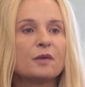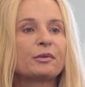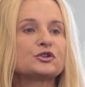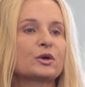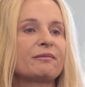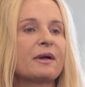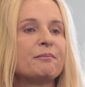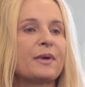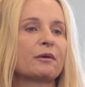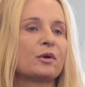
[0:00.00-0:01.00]
but you have
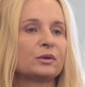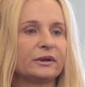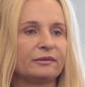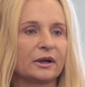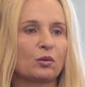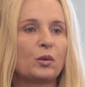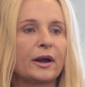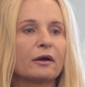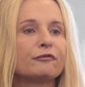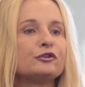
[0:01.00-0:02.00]
that borough living,
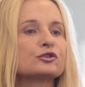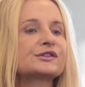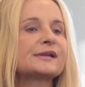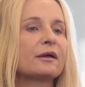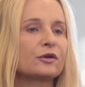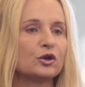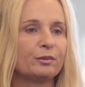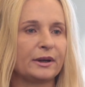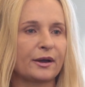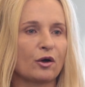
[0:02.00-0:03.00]
where if you're selling your
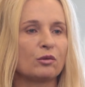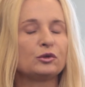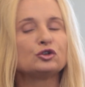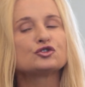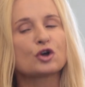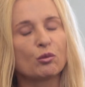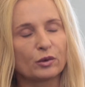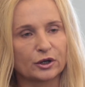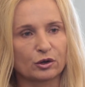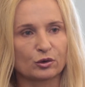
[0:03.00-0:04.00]
big home, you don't
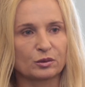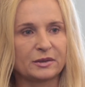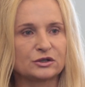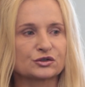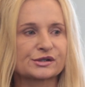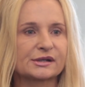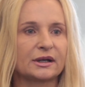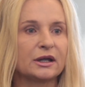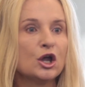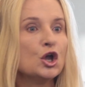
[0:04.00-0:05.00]
want to go to a major
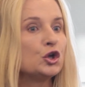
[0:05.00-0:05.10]
city.